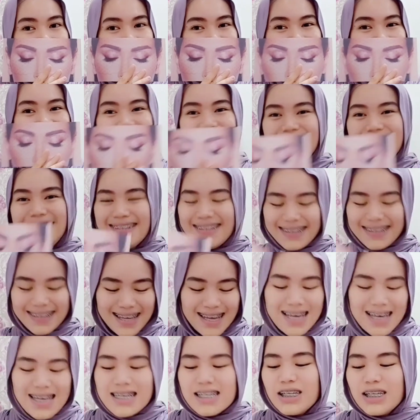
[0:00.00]
this.
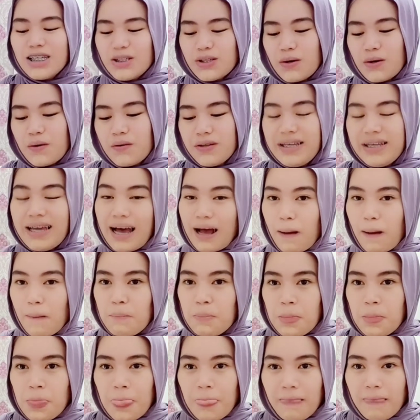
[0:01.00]
So yeah,
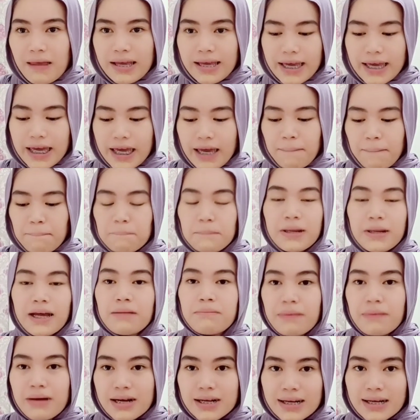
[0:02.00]
in blood
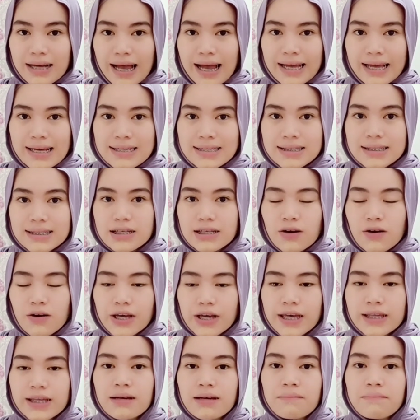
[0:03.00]
bank, guys,
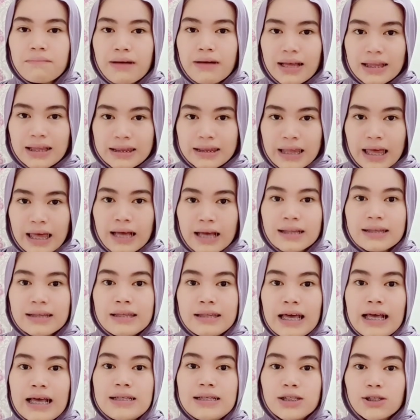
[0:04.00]
okay, the MedTech
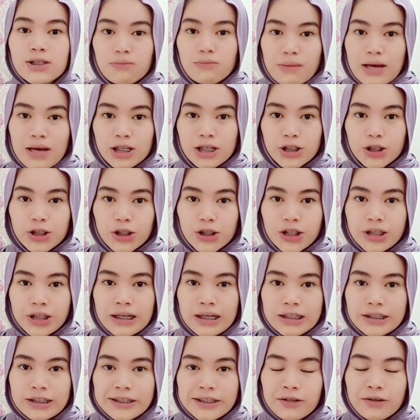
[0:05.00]
needs to make sure
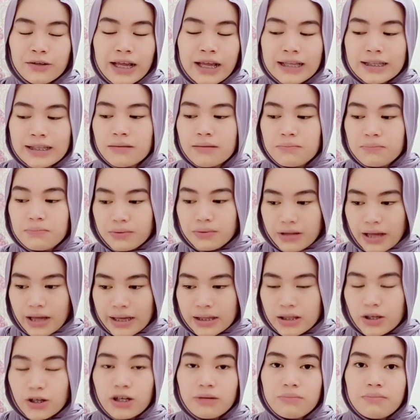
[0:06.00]
that the donated
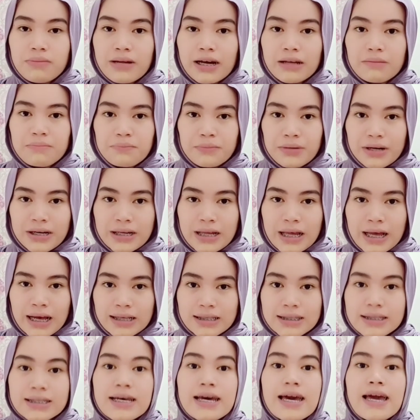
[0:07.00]
blood or blood
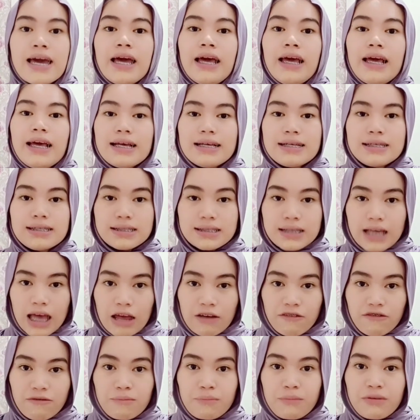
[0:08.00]
products is
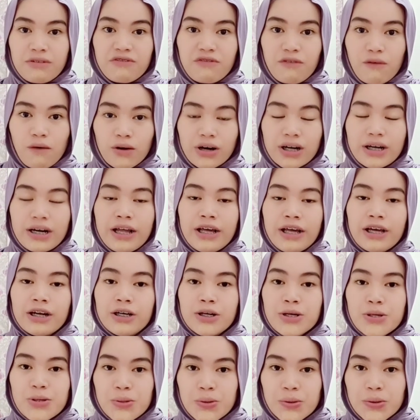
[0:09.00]
safe before they are
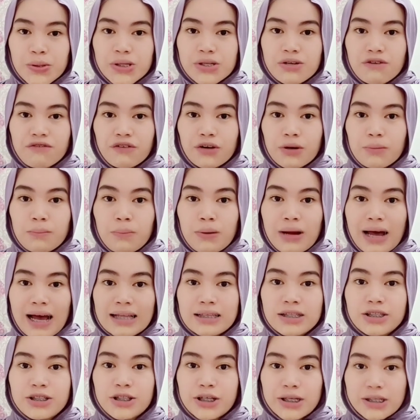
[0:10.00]
used for blood
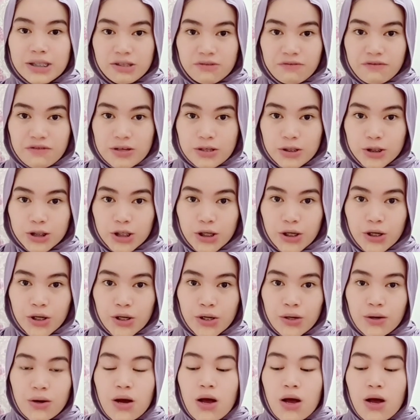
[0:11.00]
transfusion